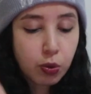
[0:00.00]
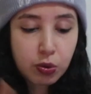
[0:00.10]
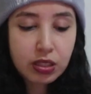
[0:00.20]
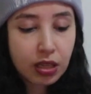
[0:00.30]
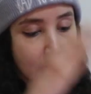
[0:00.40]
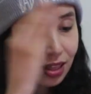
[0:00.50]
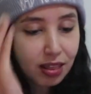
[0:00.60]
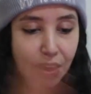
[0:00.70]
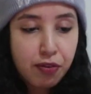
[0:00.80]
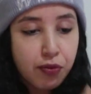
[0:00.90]
always
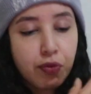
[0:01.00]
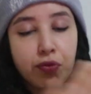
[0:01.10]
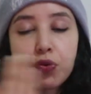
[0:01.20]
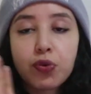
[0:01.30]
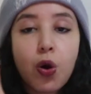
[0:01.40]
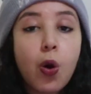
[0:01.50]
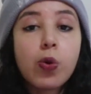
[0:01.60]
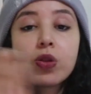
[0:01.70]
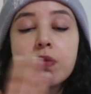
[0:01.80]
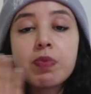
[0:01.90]
thankful for
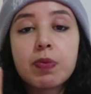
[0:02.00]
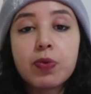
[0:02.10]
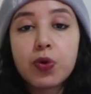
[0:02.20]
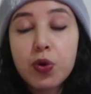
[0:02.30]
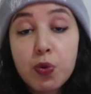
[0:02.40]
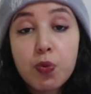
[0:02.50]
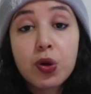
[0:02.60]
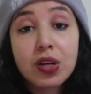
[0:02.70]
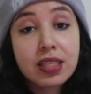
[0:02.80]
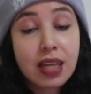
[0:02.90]
all the people who
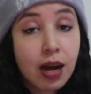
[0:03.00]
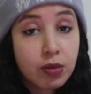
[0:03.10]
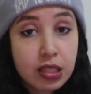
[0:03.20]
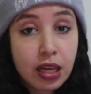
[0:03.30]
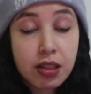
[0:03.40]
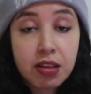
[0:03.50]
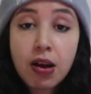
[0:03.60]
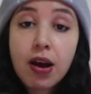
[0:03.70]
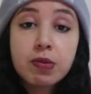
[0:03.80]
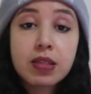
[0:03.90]
works outside their
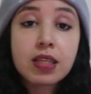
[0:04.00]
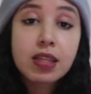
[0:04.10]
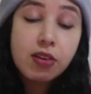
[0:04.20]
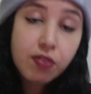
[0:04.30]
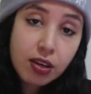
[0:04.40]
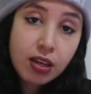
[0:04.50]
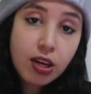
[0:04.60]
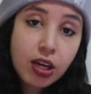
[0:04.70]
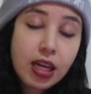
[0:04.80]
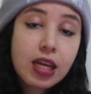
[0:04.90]
houses, leaving
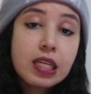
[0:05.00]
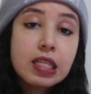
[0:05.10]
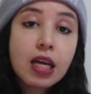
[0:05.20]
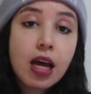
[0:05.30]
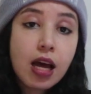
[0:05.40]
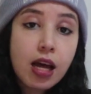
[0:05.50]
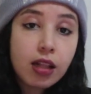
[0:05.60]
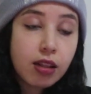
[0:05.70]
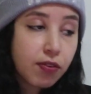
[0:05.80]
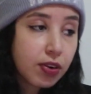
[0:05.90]
their kids,
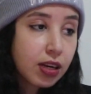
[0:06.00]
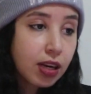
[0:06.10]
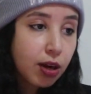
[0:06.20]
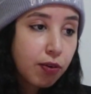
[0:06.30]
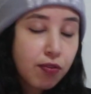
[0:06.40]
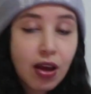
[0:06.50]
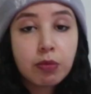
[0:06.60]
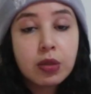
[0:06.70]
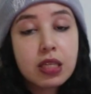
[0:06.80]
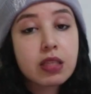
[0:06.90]
leaving their
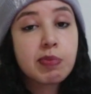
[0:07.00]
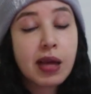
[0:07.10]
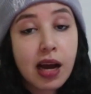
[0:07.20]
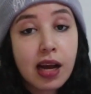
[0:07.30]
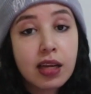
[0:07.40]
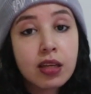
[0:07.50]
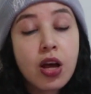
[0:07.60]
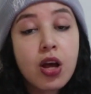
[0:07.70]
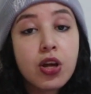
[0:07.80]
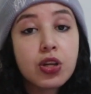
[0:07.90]
families behind
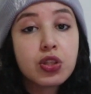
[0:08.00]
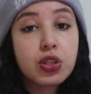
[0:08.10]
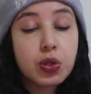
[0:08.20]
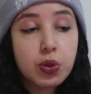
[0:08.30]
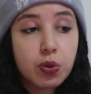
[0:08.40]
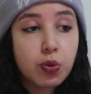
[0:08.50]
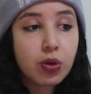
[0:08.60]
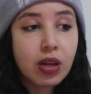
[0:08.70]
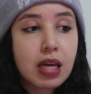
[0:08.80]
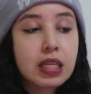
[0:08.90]
to
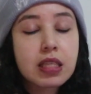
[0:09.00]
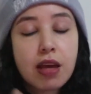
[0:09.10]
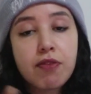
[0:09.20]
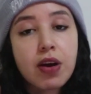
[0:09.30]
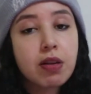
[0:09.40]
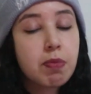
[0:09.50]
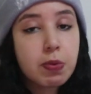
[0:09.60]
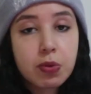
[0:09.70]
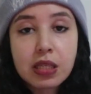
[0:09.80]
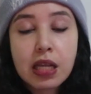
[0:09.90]
like save other
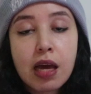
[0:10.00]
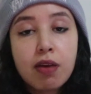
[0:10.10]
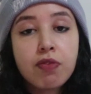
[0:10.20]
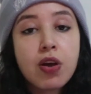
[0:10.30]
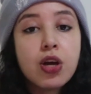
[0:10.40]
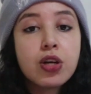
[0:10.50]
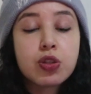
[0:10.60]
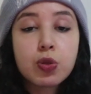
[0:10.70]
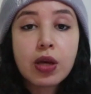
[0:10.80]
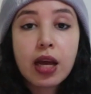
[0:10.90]
people's life,
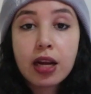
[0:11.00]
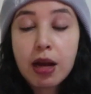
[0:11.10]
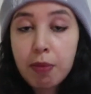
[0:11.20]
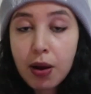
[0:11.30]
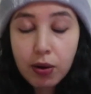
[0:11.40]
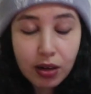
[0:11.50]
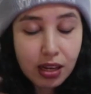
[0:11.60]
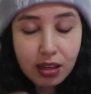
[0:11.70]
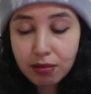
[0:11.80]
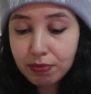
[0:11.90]
to care about,
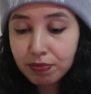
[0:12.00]
like,